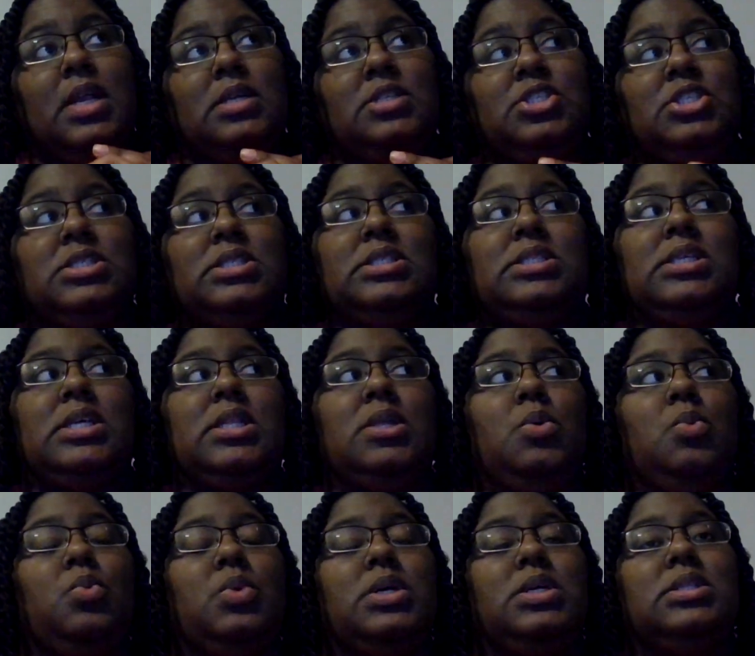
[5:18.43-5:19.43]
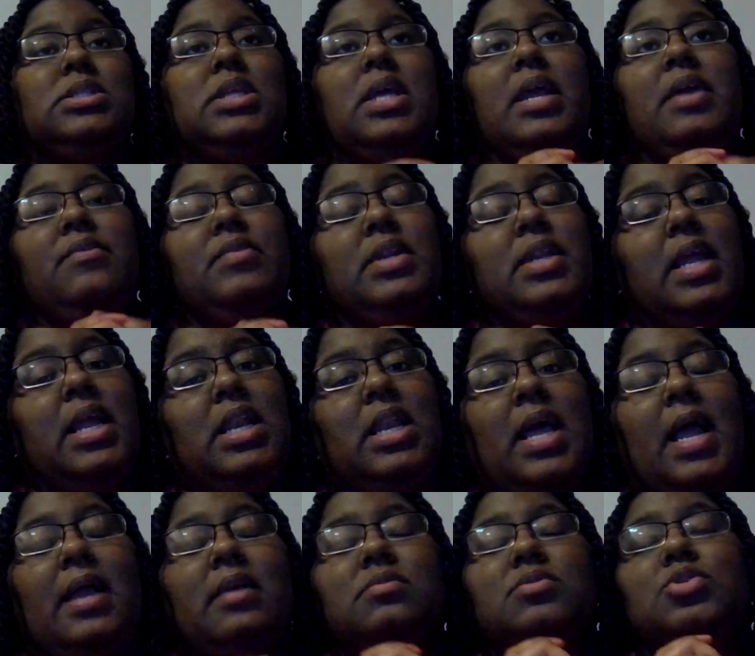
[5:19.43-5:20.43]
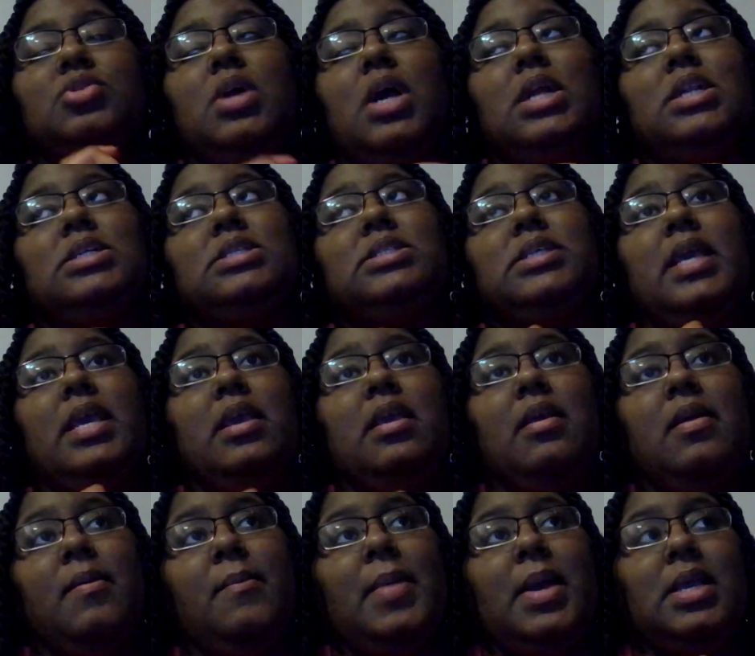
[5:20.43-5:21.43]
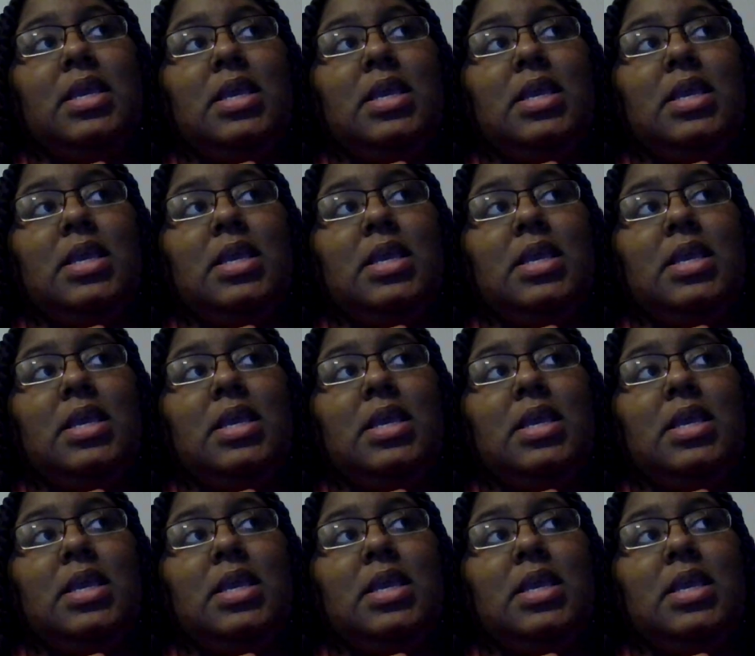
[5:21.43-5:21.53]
just dealing with everyday life trying to take care of my